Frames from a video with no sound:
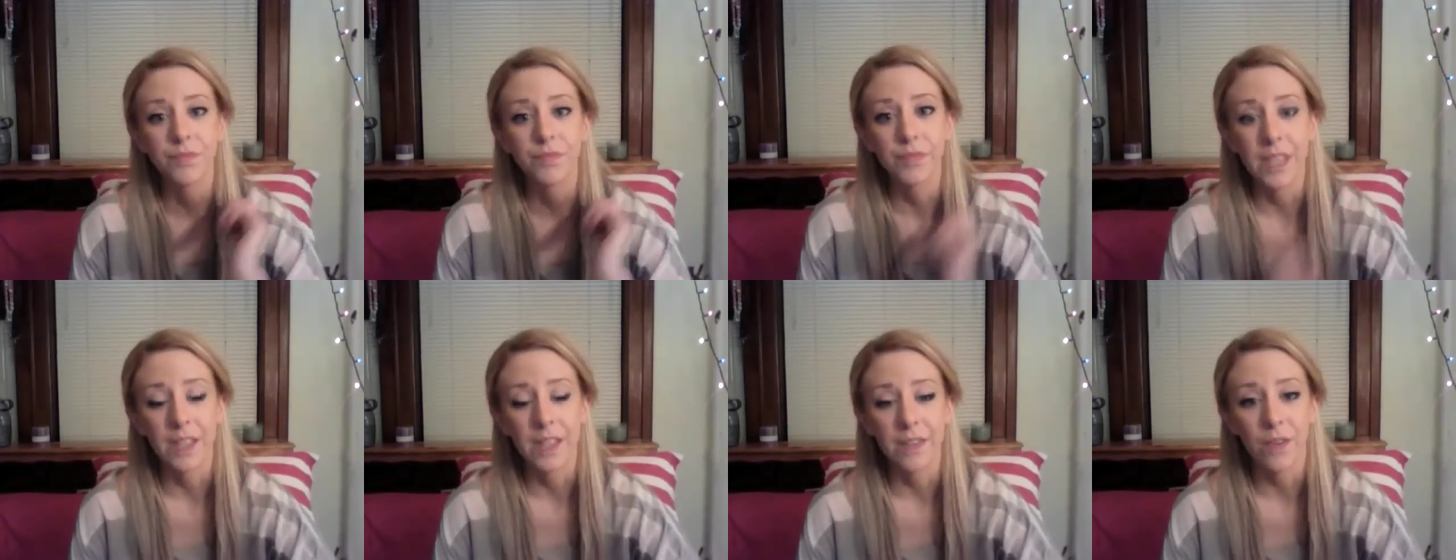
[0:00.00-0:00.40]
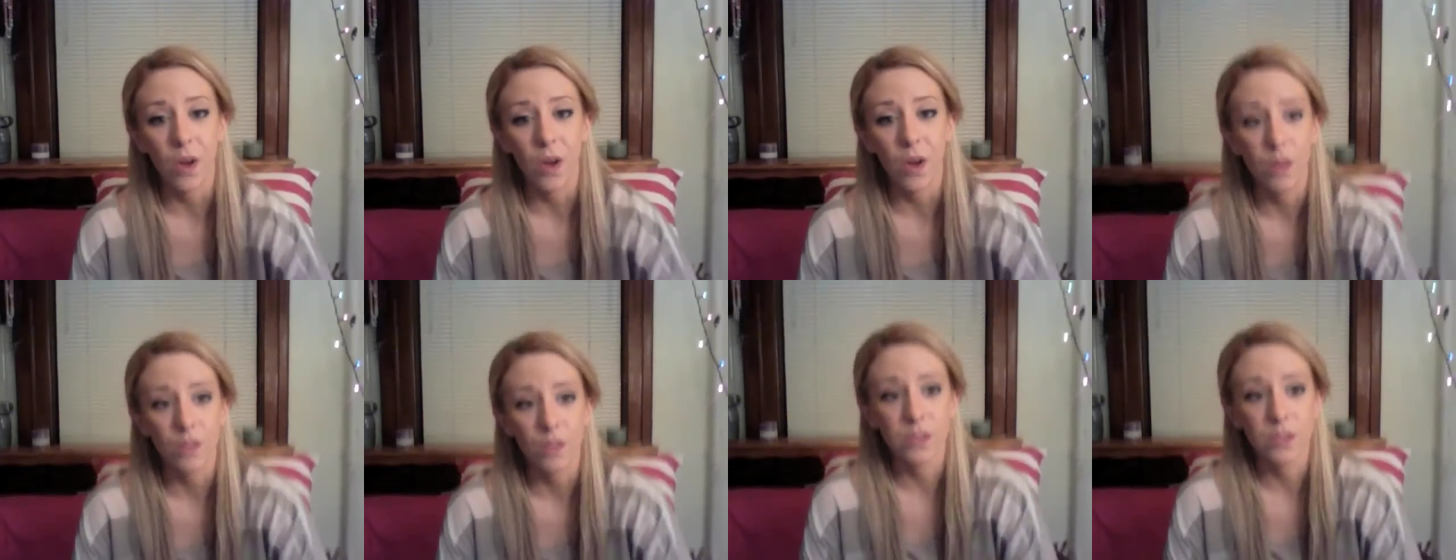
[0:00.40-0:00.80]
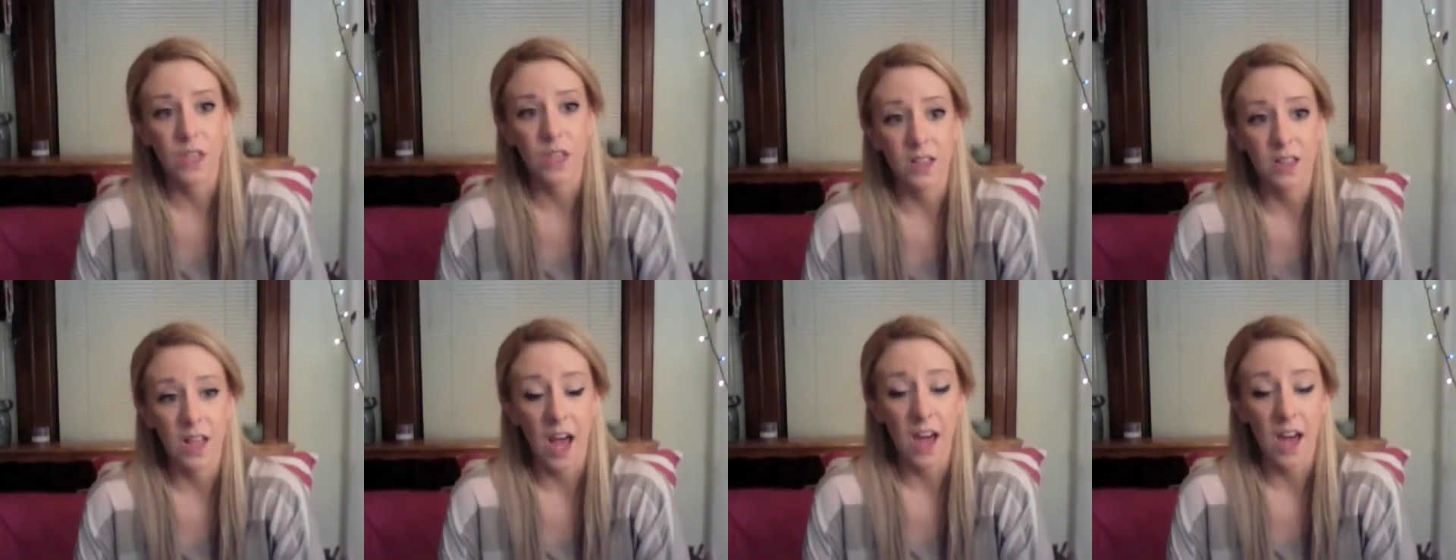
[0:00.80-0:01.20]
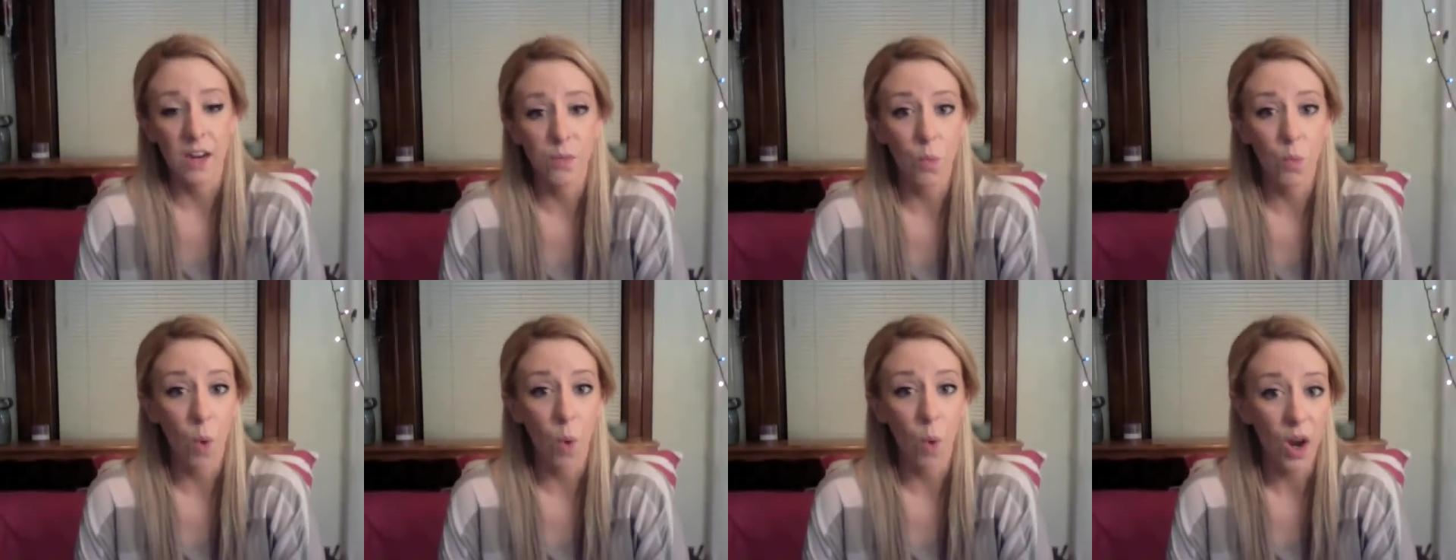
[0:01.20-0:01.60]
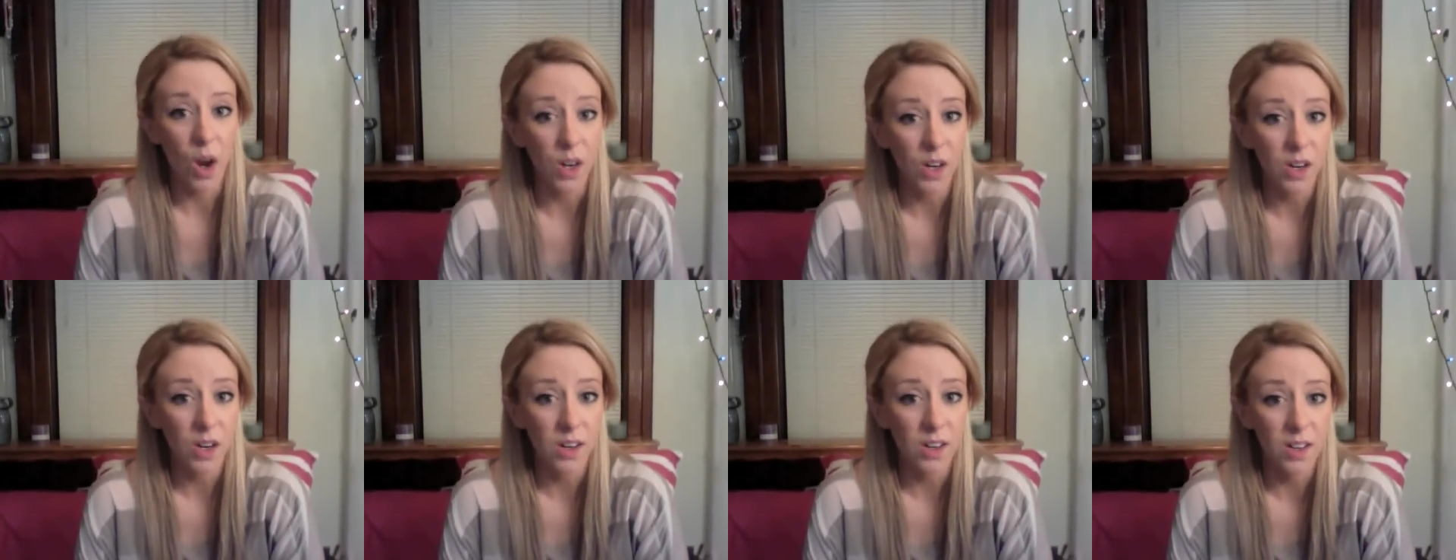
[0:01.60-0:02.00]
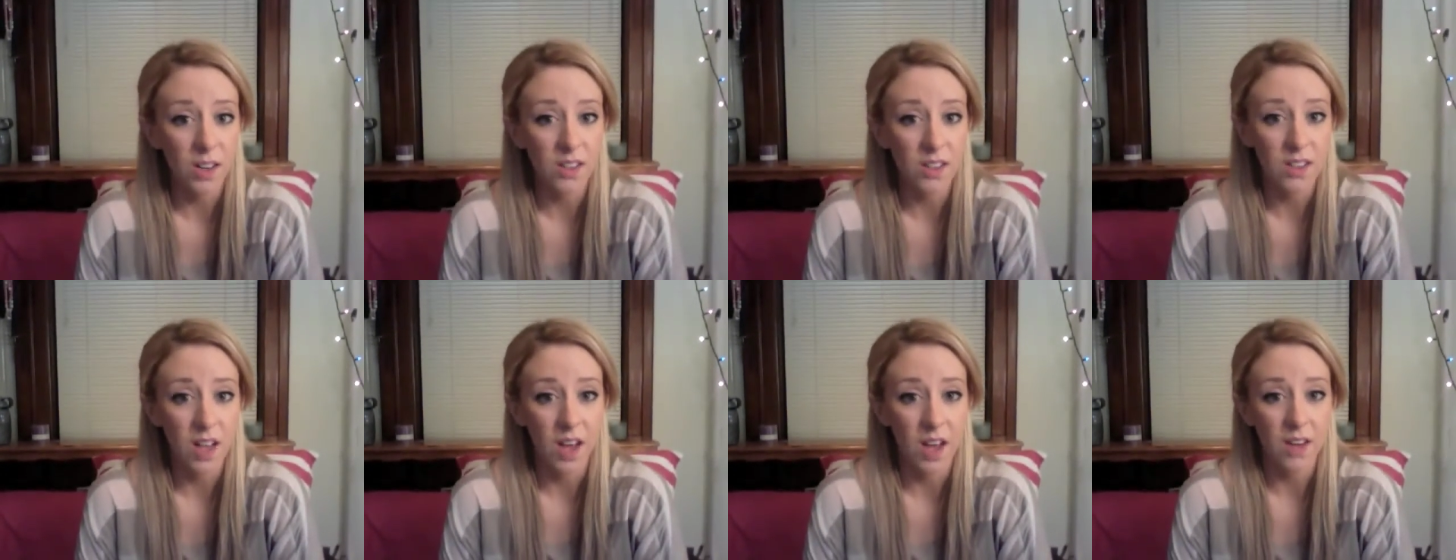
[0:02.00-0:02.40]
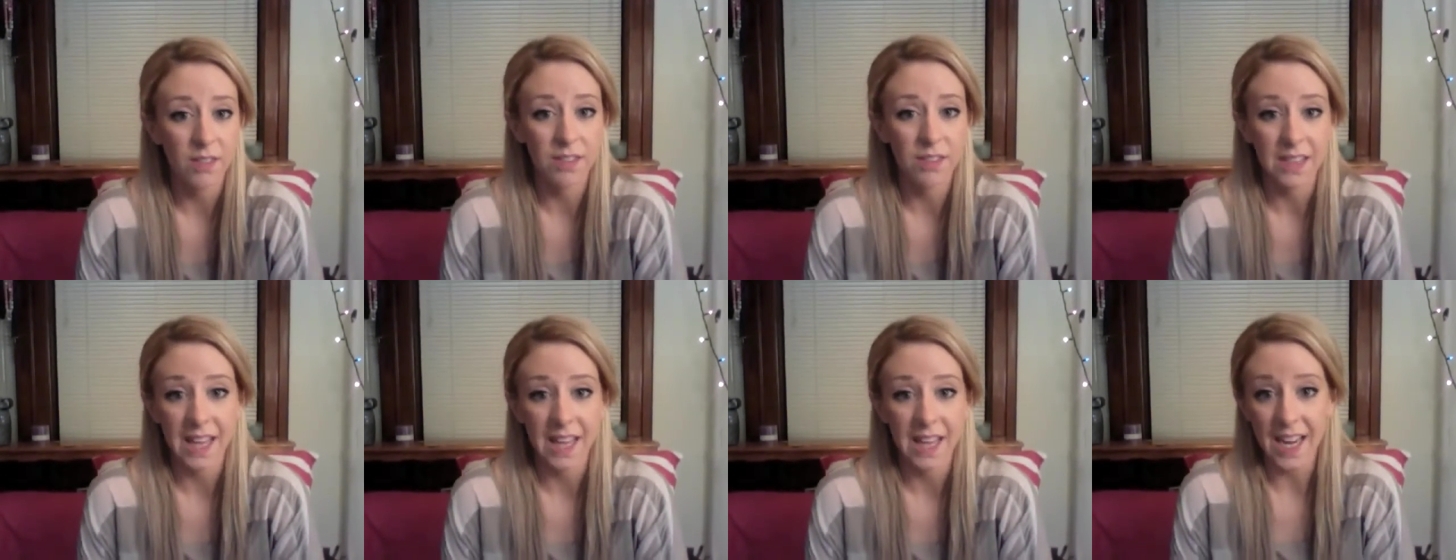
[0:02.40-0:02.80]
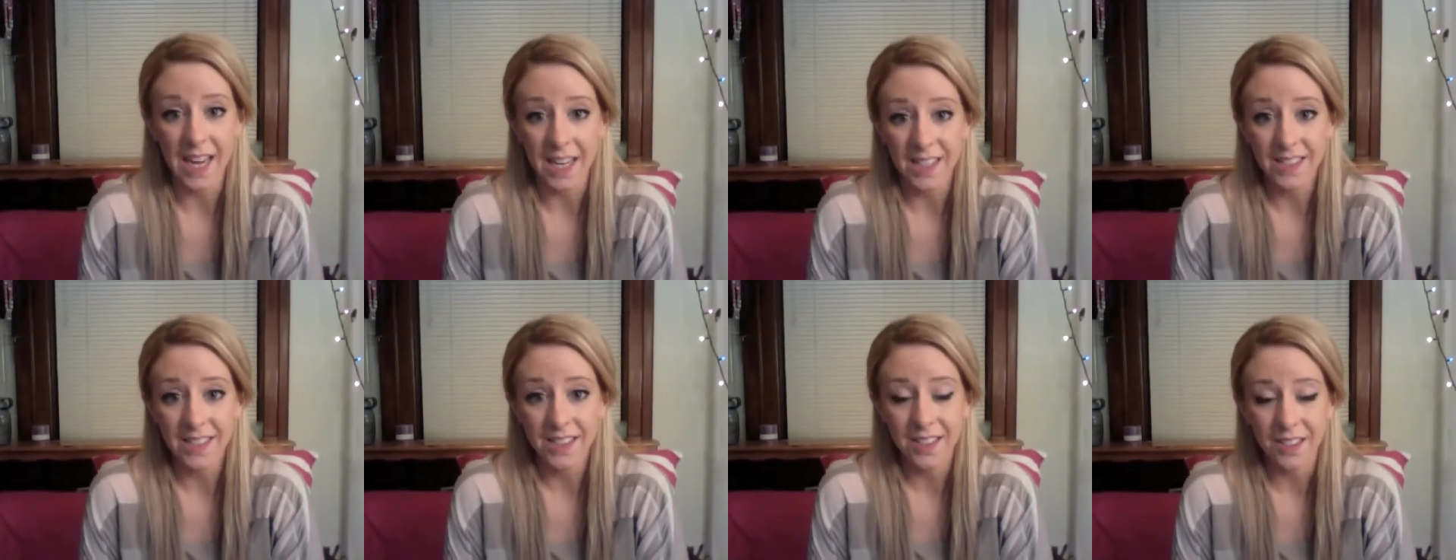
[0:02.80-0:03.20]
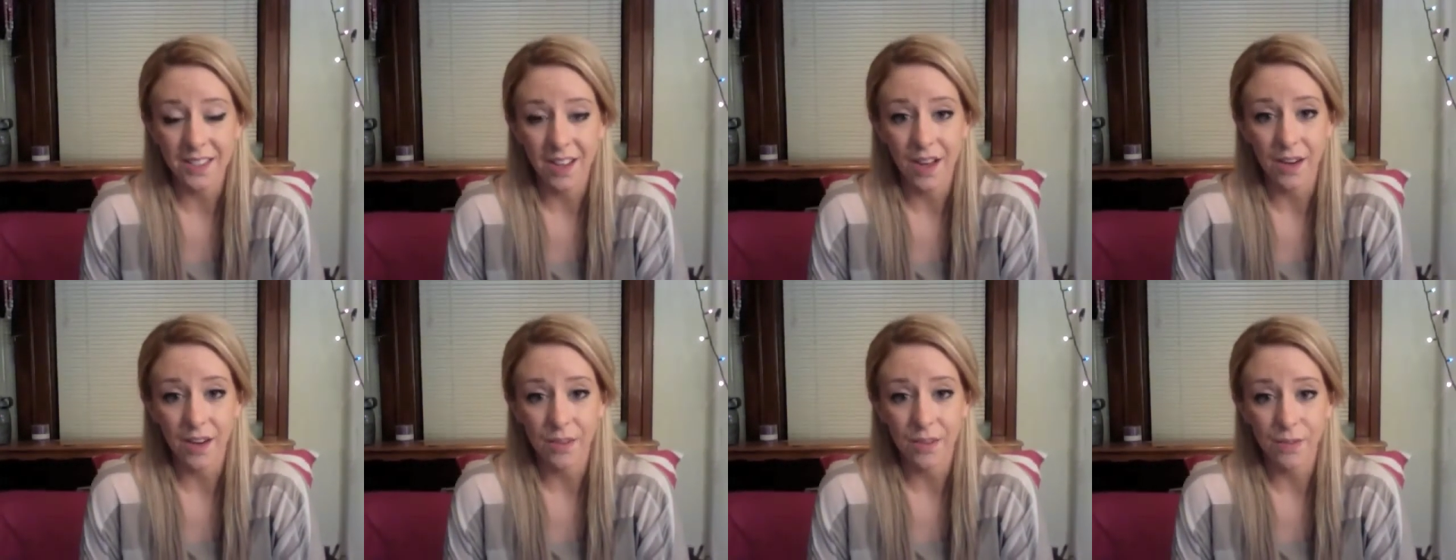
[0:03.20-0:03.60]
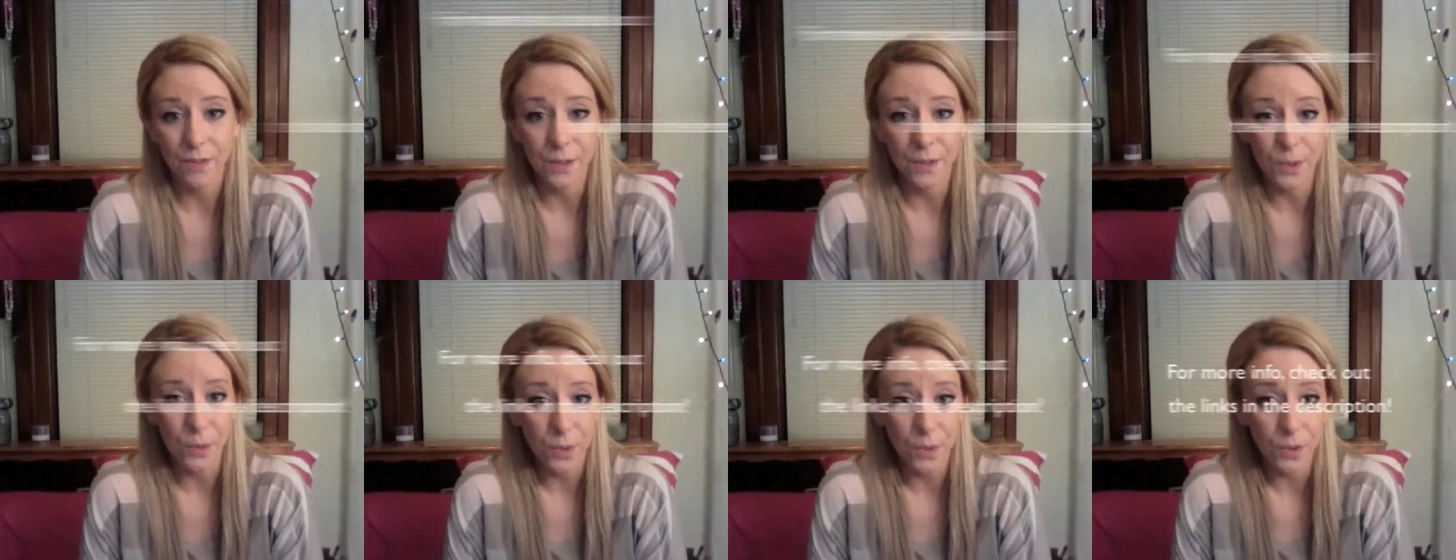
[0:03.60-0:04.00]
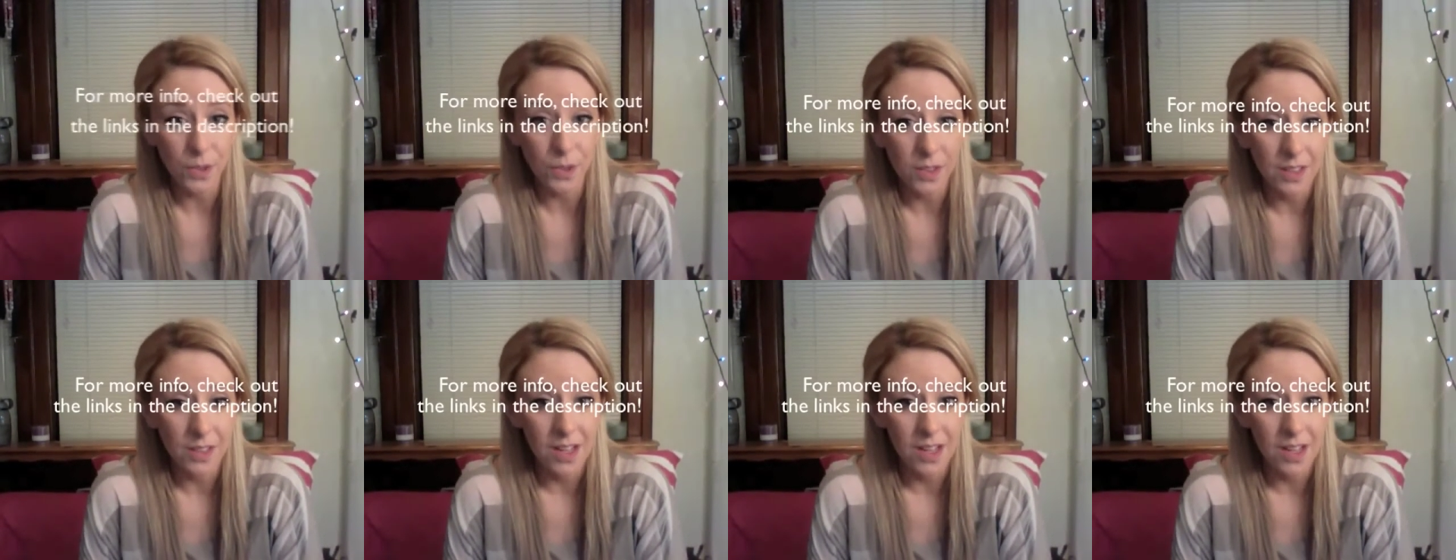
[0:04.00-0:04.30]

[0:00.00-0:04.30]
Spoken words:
It involves a lot of water, a lot of land, a lot of fuel,